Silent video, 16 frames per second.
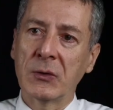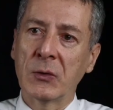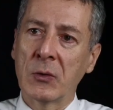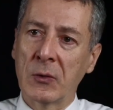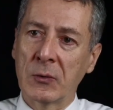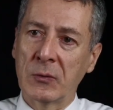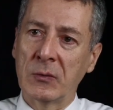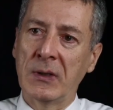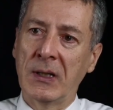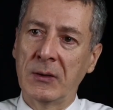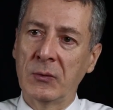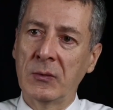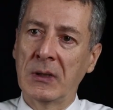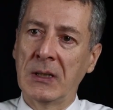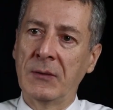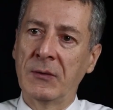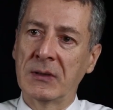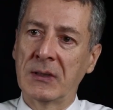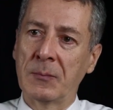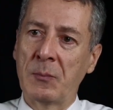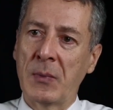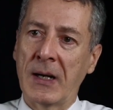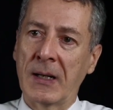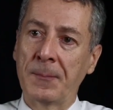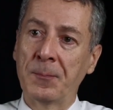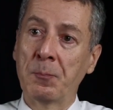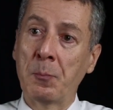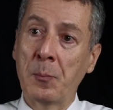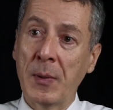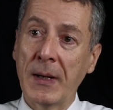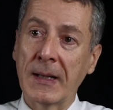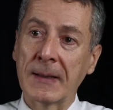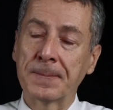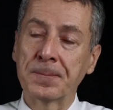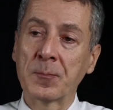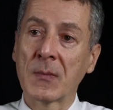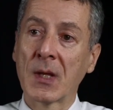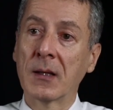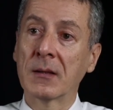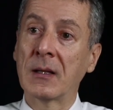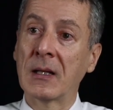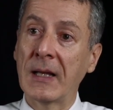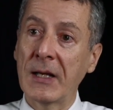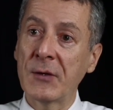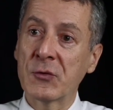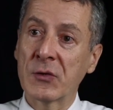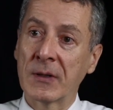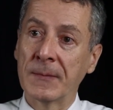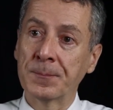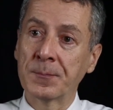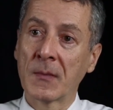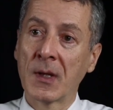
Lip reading: to go today to deliver that bar? But the ledger